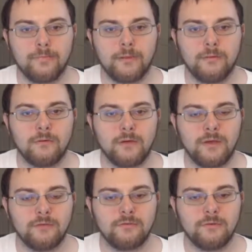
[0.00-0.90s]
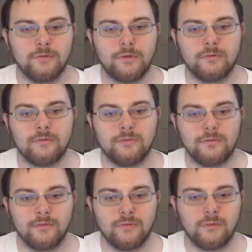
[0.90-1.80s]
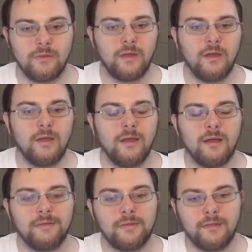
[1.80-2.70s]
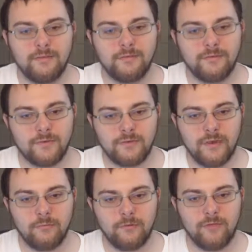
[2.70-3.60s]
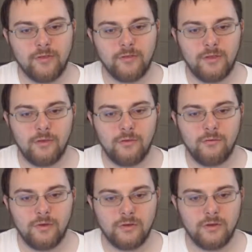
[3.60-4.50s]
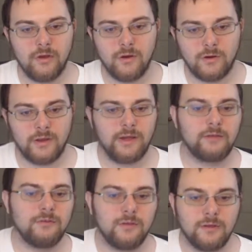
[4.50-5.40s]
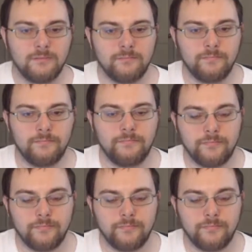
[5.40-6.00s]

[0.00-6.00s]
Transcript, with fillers: Okay, so there's... I think that's the first time we've seen the Union card, actually. Hmm.